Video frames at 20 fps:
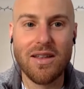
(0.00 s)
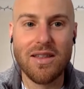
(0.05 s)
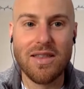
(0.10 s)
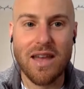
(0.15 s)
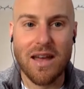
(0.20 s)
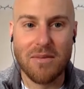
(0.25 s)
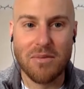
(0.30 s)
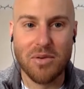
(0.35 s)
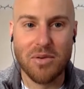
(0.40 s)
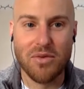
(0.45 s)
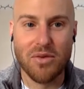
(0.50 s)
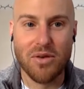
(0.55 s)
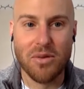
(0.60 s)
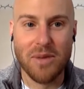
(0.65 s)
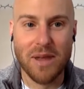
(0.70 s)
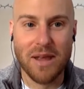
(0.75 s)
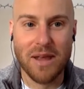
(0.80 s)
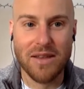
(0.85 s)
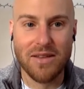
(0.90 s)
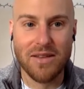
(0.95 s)
that
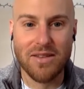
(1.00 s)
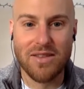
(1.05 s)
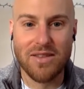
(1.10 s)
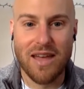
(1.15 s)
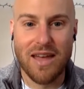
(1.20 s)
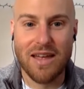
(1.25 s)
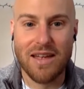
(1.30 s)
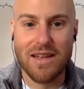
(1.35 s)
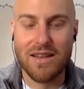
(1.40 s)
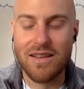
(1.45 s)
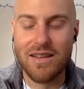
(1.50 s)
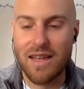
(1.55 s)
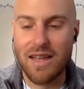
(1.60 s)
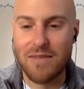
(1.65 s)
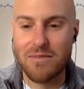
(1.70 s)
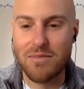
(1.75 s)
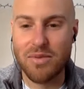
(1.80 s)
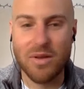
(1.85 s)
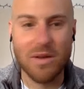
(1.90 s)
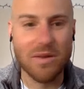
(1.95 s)
performance, that
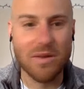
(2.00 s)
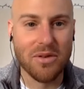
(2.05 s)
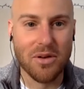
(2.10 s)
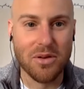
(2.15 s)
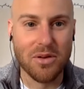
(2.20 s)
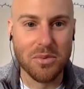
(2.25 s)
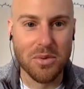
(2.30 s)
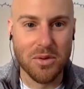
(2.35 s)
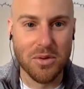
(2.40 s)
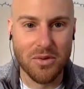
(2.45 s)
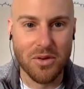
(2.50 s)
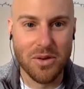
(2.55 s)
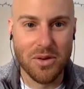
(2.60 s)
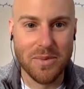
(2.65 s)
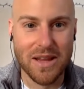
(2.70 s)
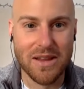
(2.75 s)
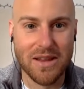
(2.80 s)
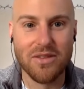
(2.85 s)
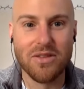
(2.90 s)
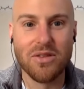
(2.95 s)
playful
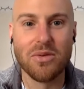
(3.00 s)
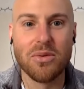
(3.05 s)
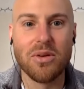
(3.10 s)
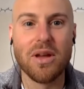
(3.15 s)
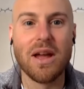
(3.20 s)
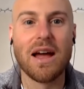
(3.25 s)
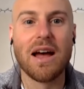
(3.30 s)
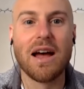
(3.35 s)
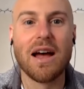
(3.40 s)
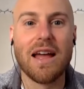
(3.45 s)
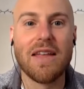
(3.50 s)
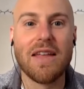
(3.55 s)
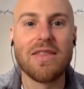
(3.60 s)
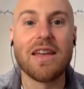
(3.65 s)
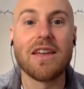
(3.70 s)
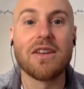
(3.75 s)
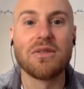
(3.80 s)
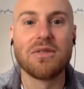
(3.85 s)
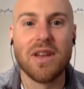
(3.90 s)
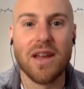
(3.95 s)
performance. And
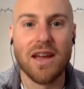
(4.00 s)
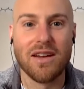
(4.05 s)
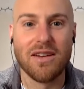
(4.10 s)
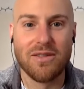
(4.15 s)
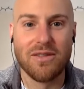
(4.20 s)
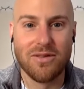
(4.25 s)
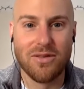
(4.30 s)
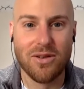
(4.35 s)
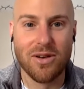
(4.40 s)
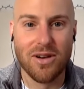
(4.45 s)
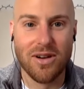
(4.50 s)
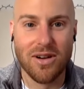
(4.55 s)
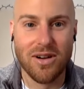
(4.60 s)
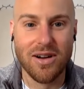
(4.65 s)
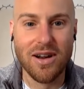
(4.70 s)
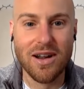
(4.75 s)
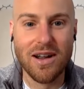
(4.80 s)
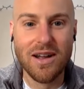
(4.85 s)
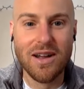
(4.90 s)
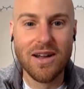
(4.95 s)
thank you, Nick,
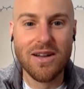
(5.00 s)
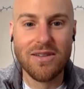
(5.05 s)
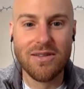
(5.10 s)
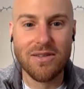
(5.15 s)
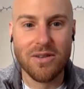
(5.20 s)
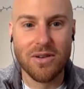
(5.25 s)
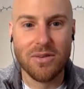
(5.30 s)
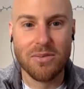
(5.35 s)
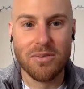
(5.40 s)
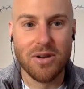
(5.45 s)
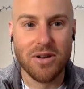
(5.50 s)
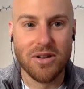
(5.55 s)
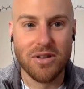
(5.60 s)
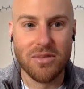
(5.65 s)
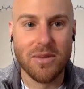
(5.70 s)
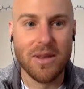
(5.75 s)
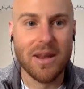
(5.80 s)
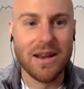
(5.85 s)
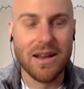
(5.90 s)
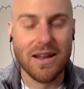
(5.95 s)
for
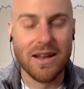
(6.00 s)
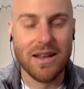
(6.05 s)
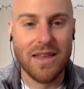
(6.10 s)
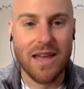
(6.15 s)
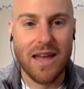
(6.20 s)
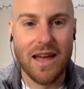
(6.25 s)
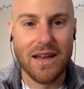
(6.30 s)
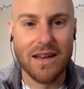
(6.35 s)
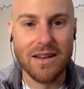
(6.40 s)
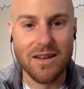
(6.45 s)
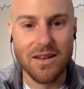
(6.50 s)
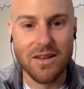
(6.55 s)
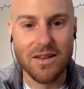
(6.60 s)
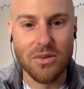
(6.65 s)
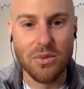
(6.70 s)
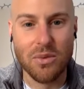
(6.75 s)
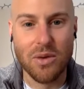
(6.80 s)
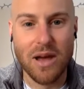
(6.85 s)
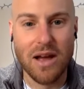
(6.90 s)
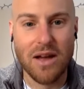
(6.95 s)
participating in that
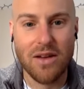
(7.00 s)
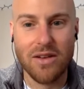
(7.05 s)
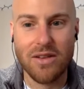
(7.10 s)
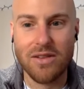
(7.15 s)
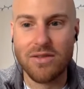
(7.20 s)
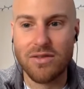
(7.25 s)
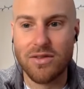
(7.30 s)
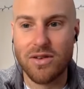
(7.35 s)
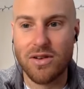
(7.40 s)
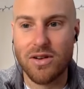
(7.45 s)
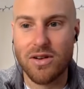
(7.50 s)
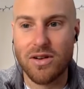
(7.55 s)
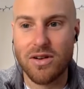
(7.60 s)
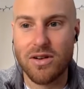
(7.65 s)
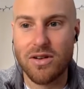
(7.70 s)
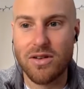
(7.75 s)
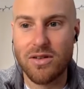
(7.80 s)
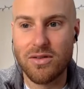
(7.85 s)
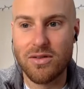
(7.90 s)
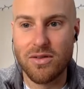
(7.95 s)
as well and
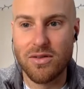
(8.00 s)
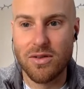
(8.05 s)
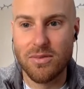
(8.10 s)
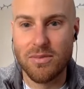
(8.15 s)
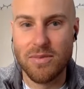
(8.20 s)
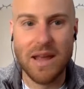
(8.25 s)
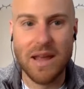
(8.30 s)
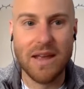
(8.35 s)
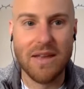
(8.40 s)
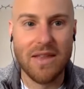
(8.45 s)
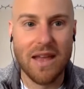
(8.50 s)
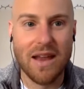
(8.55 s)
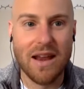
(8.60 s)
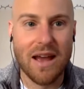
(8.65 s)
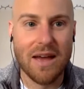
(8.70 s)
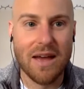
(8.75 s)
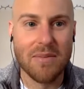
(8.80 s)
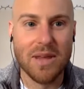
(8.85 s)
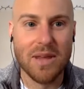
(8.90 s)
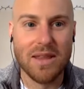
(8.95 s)
for making that
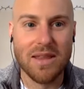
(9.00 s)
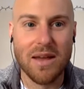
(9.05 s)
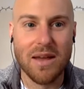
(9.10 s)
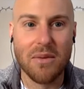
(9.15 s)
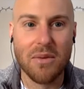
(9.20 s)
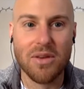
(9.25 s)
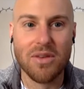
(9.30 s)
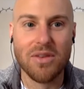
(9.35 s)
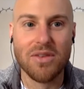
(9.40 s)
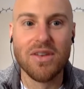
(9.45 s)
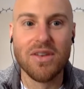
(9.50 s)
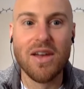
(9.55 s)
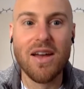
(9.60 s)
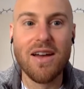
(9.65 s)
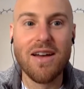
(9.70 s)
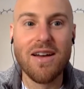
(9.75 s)
happen. That was